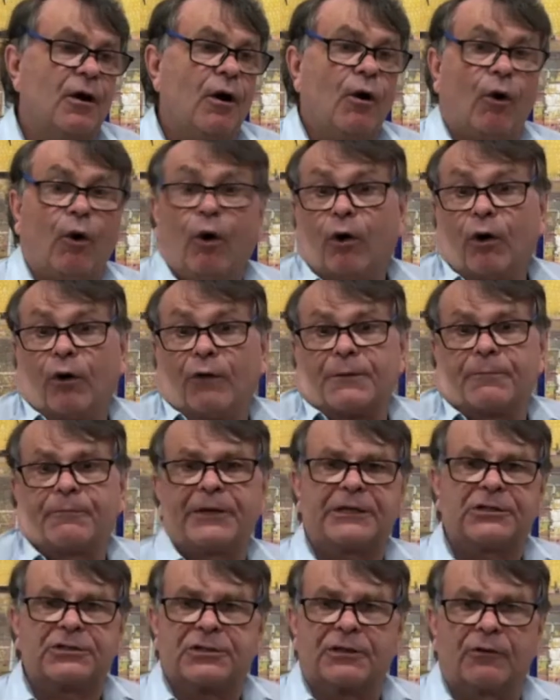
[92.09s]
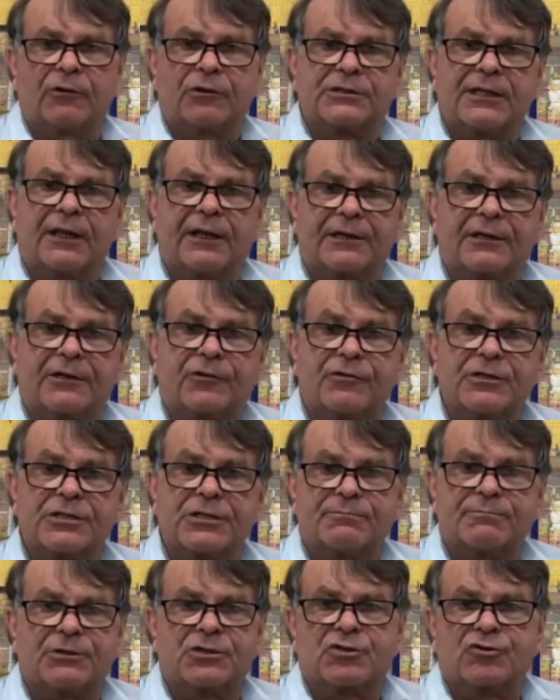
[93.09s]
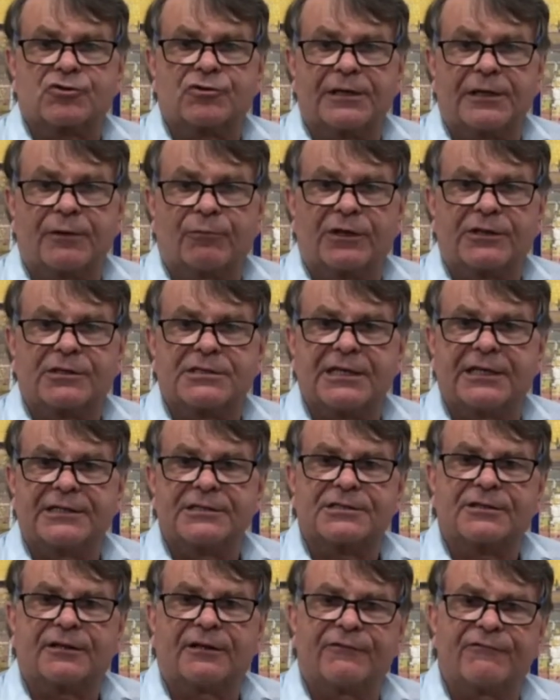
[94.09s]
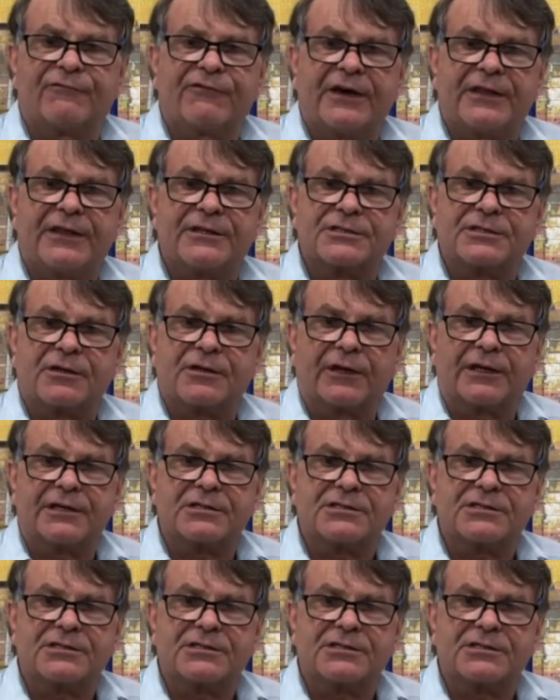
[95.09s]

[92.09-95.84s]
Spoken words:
or the picture looks like a Christmas tree with tinsel and feathers on it.